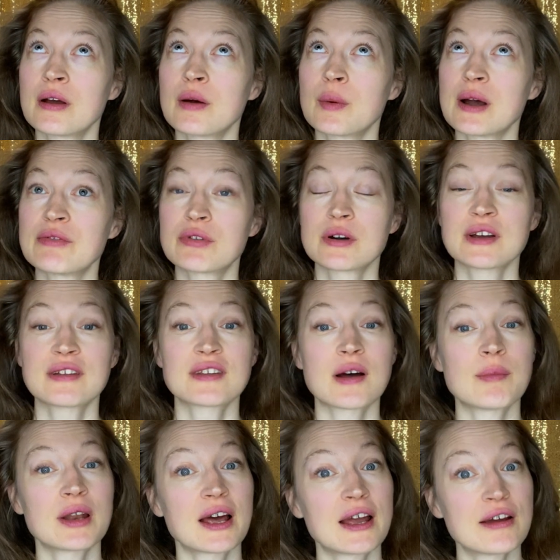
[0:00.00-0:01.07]
where, for
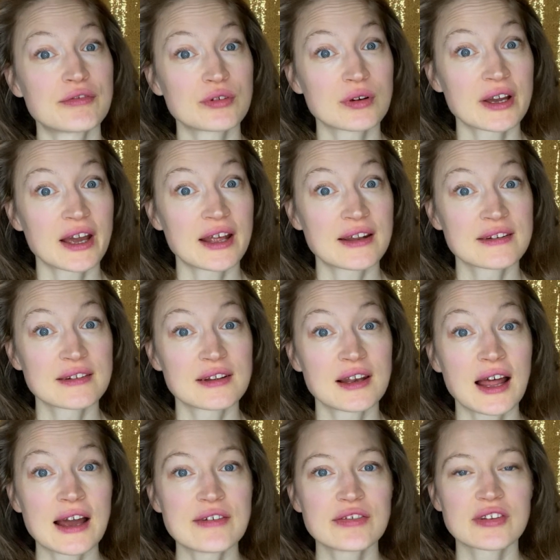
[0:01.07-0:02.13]
example, I have to cancel
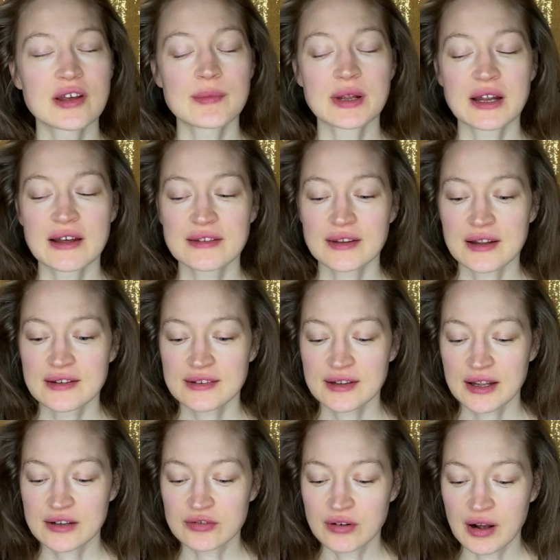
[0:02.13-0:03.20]
live seminars,
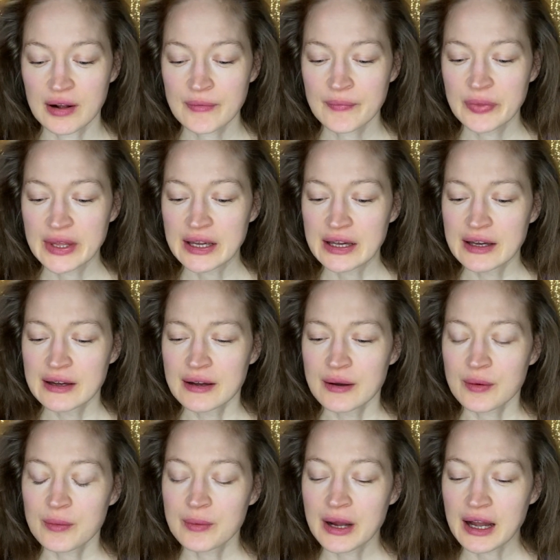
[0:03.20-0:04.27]
etc
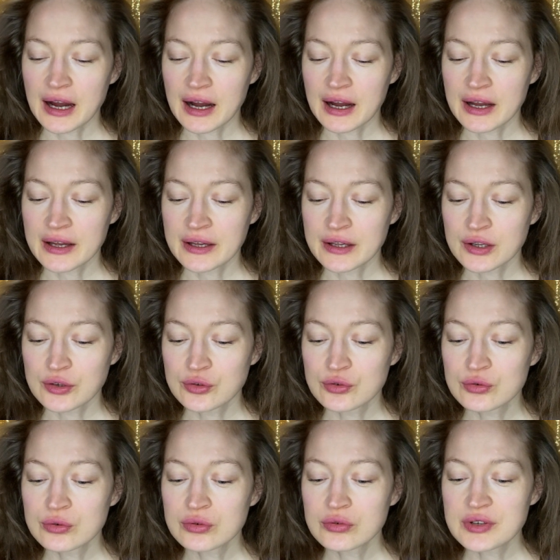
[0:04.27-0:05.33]
where I
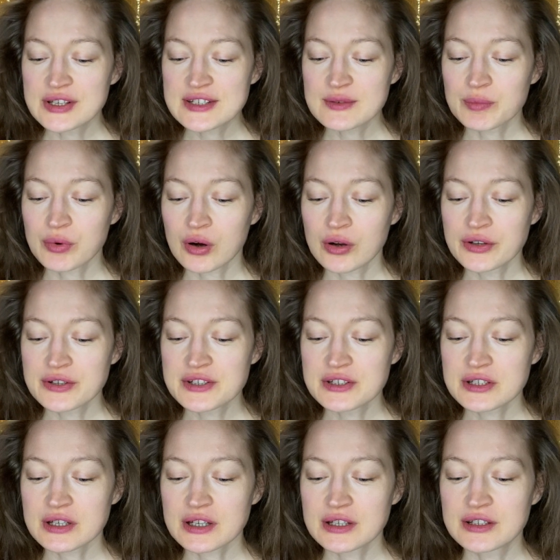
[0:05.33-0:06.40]
do
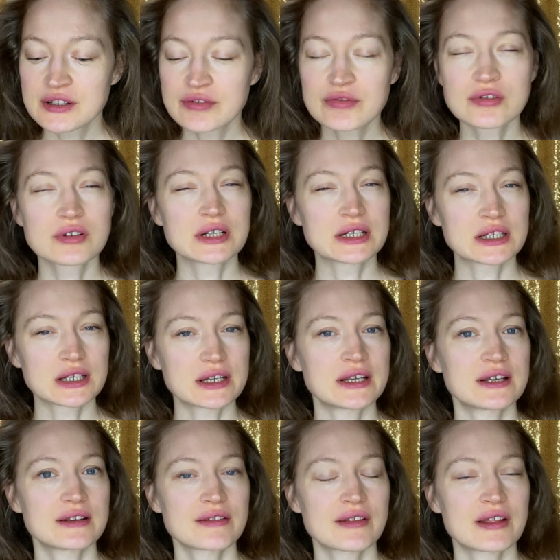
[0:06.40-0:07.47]
respond
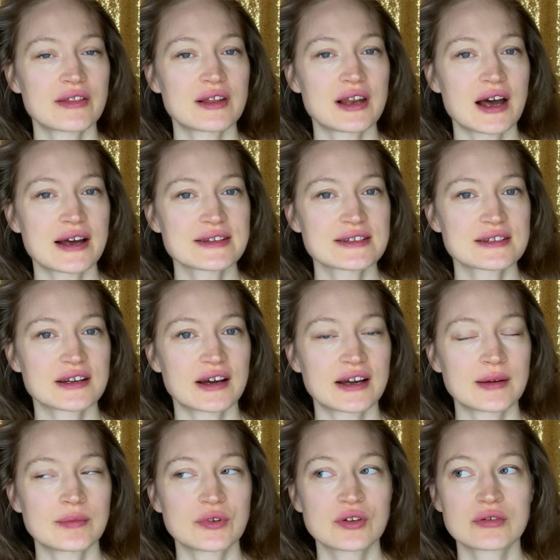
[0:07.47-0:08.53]
differently than the last
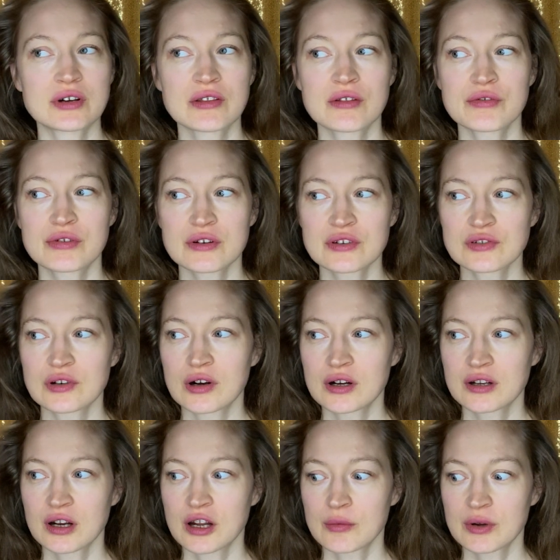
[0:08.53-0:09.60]
time. During the first
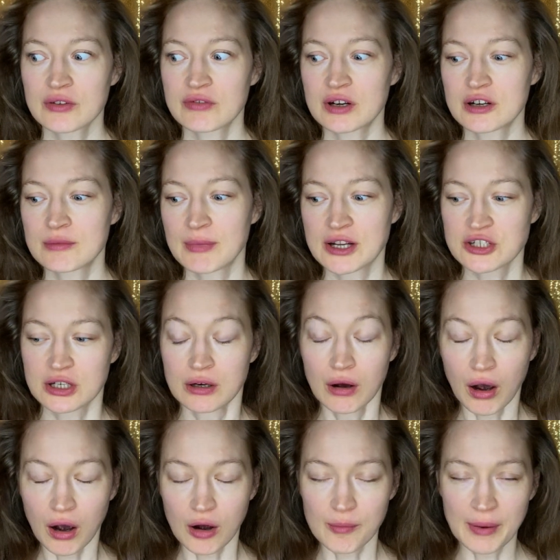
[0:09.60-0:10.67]
lockdown, I was very much in,
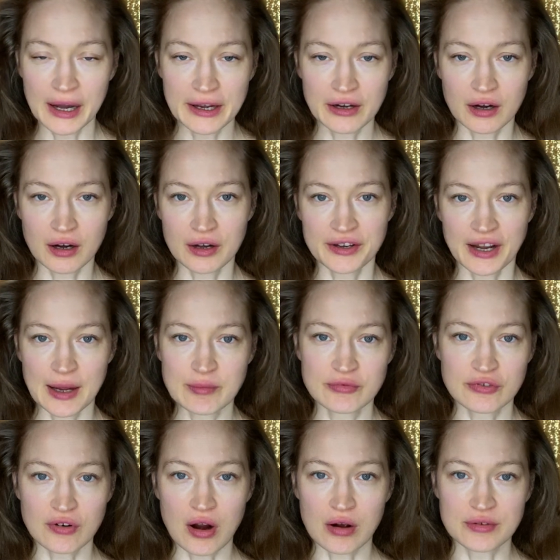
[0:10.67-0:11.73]
oh my God, I'm
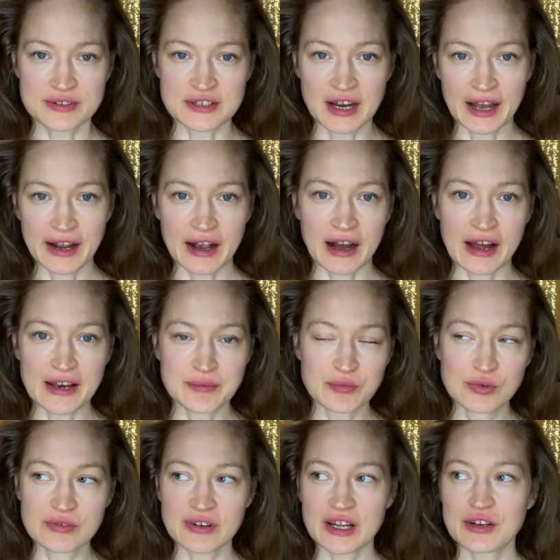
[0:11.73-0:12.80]
frozen, I can't
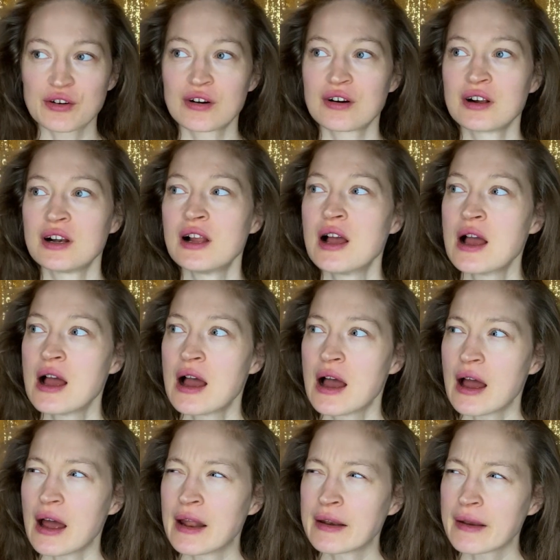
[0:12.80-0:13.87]
move at all.
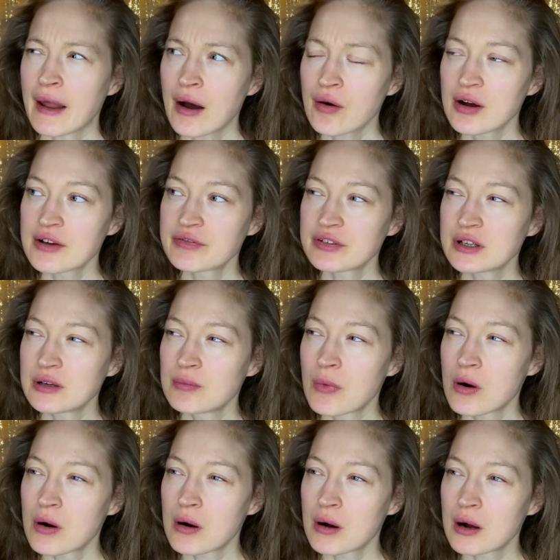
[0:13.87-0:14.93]
And now I feel
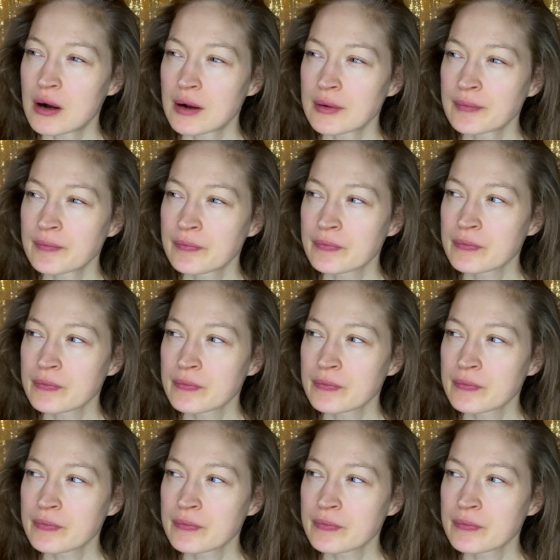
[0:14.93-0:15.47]
more